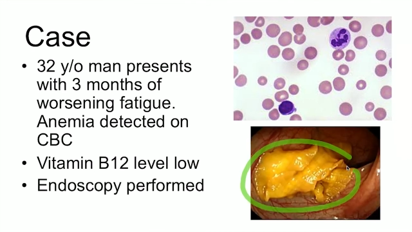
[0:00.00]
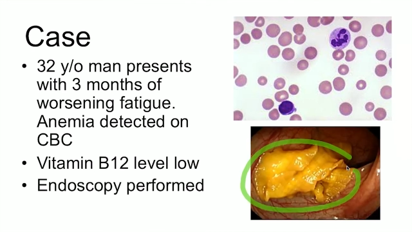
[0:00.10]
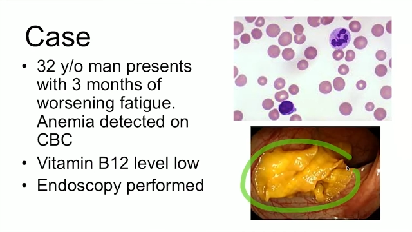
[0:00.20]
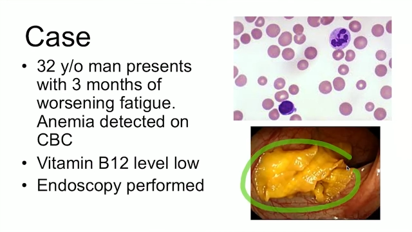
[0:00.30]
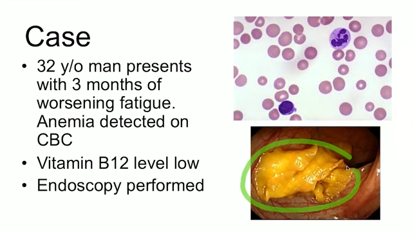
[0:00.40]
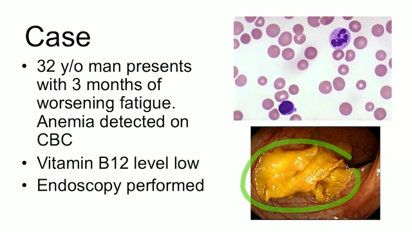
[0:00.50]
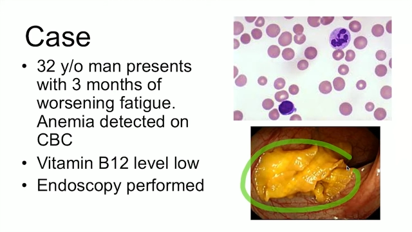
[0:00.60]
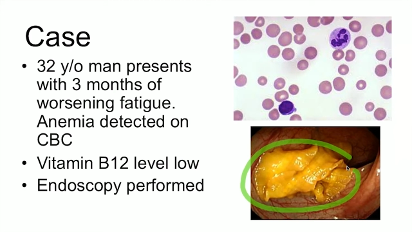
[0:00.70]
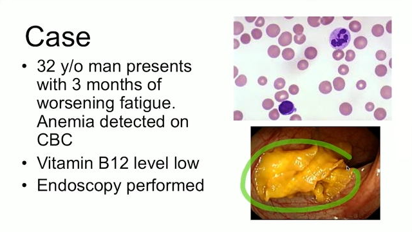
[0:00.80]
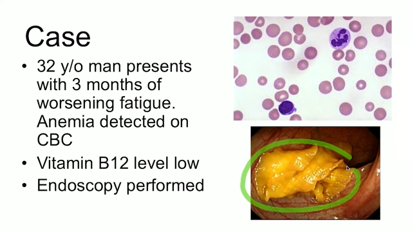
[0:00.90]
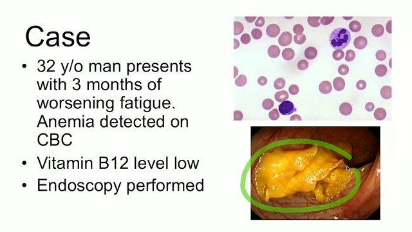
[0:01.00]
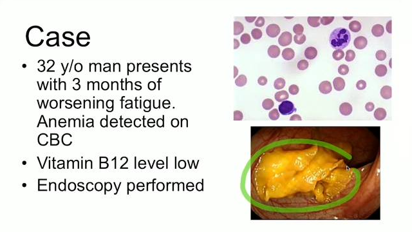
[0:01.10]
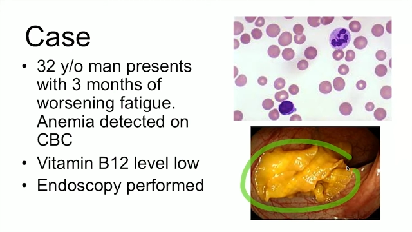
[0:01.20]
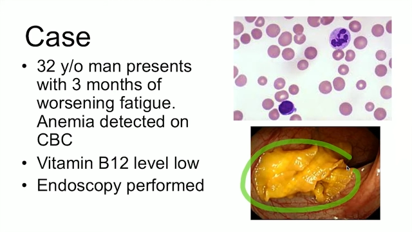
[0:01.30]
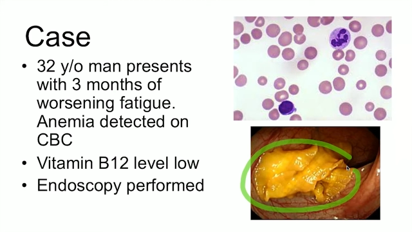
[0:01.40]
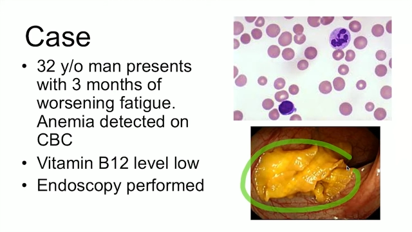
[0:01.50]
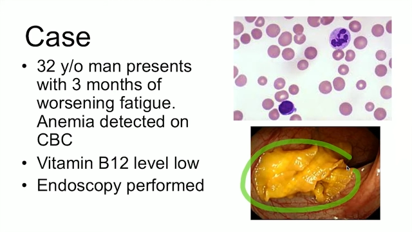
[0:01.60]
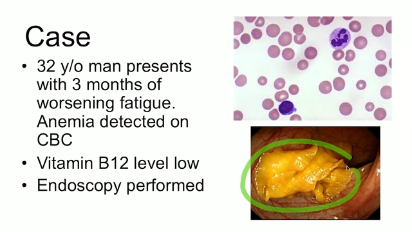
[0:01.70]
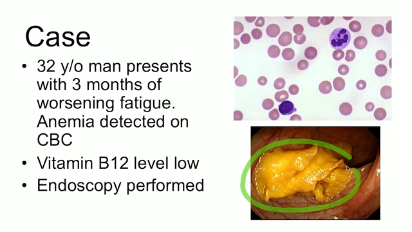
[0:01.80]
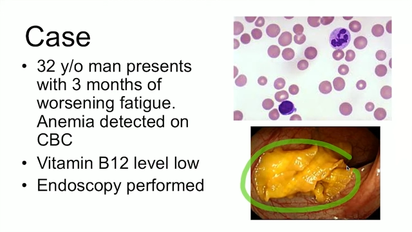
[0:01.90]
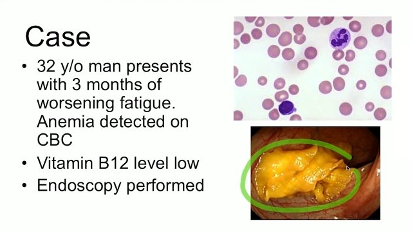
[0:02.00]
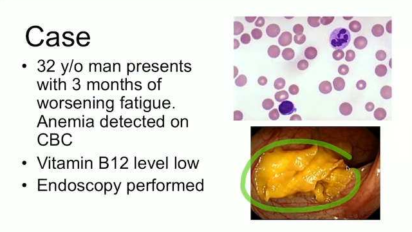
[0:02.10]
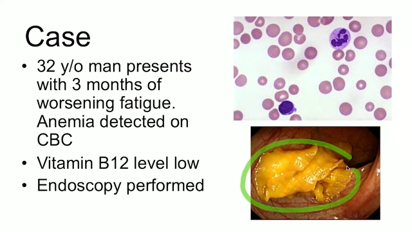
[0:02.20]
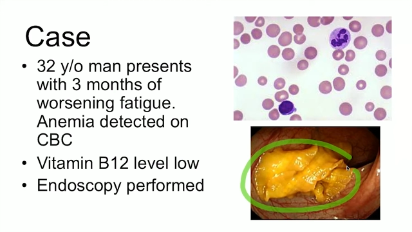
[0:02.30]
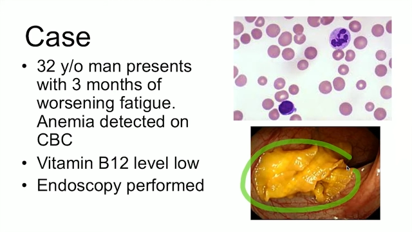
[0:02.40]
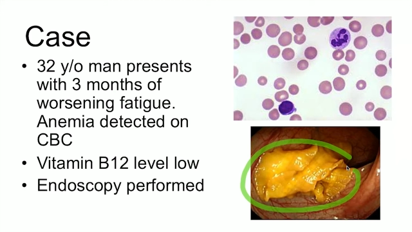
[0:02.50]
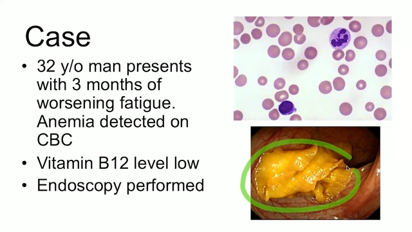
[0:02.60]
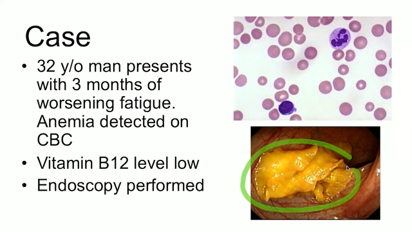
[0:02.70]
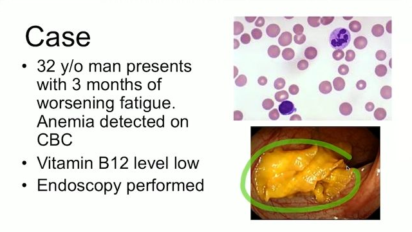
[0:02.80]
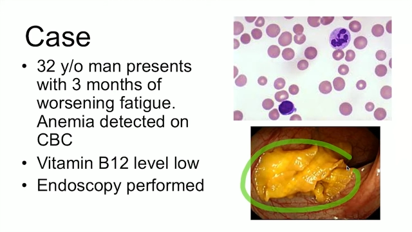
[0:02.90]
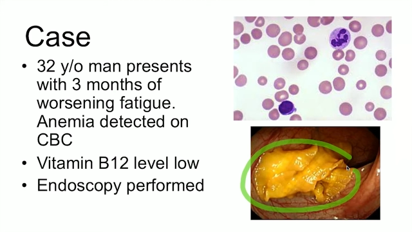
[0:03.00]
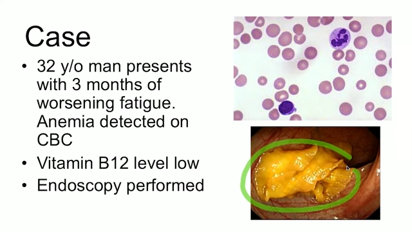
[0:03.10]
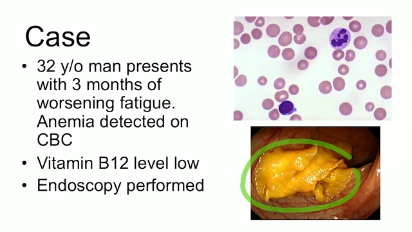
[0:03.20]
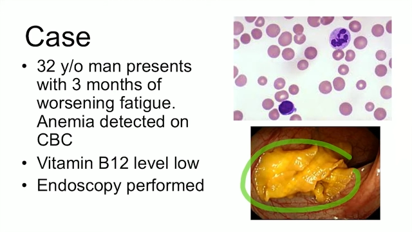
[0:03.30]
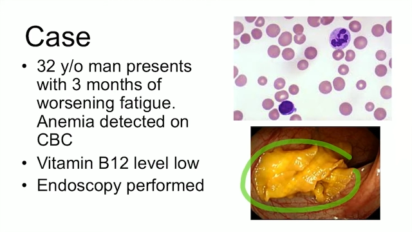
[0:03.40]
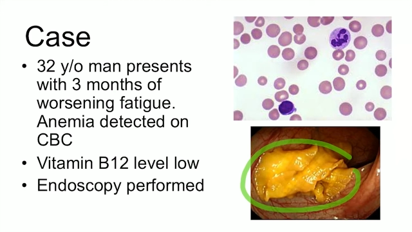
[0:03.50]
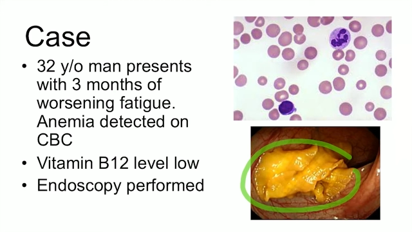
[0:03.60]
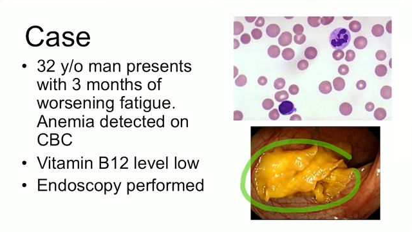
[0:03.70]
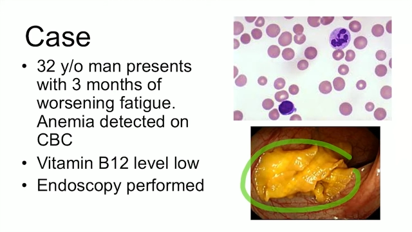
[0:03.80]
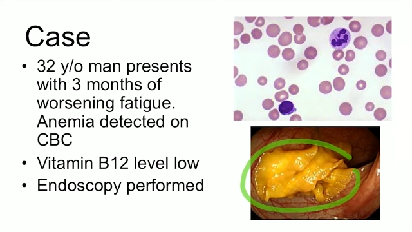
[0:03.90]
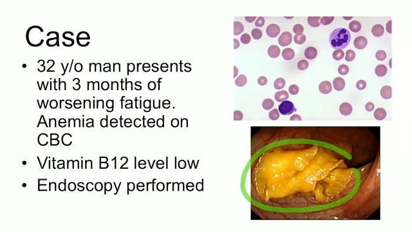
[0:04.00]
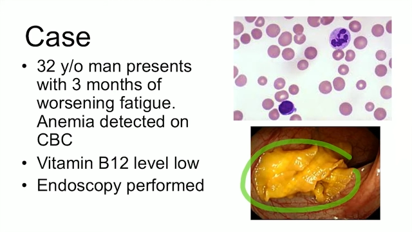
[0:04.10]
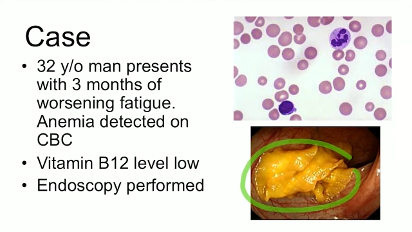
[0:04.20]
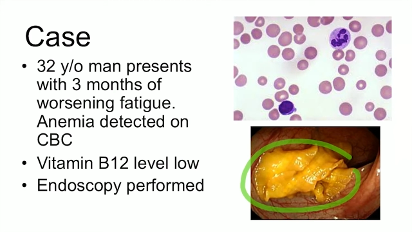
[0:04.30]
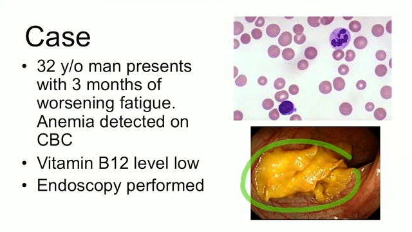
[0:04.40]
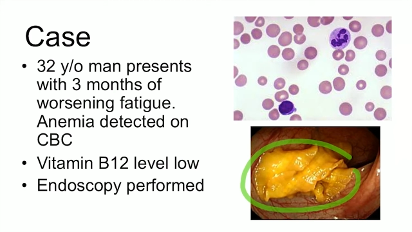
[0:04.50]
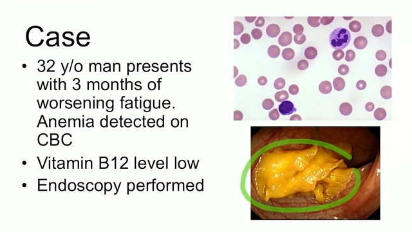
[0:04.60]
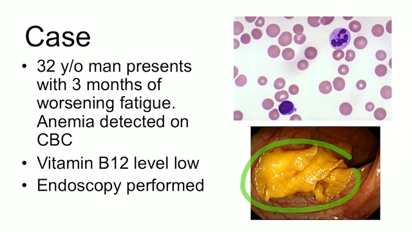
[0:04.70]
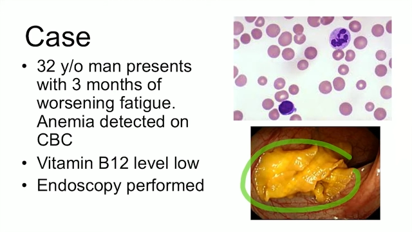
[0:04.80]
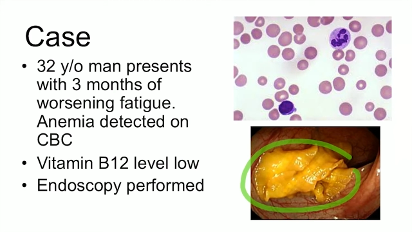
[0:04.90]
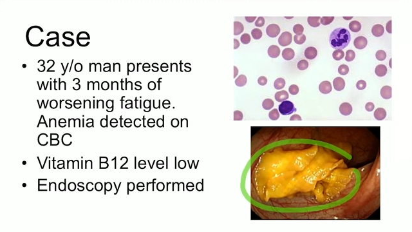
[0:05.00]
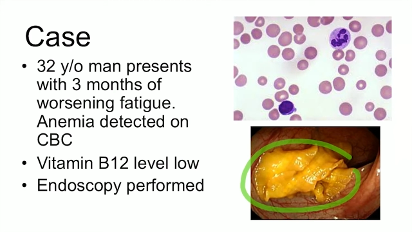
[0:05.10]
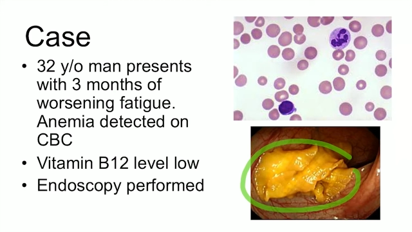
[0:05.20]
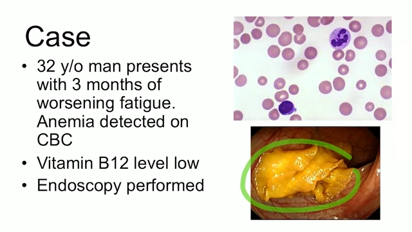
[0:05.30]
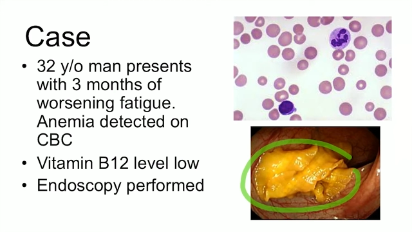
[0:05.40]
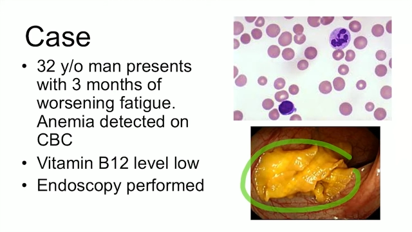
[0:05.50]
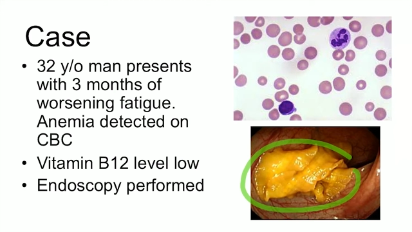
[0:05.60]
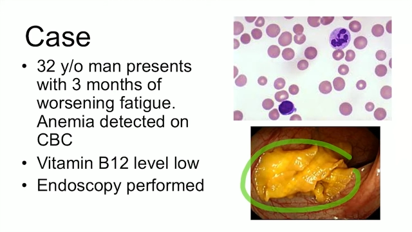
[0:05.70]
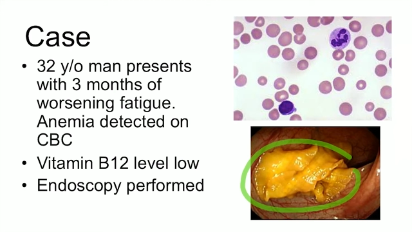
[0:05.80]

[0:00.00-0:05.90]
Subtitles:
[unreadable: no face in view]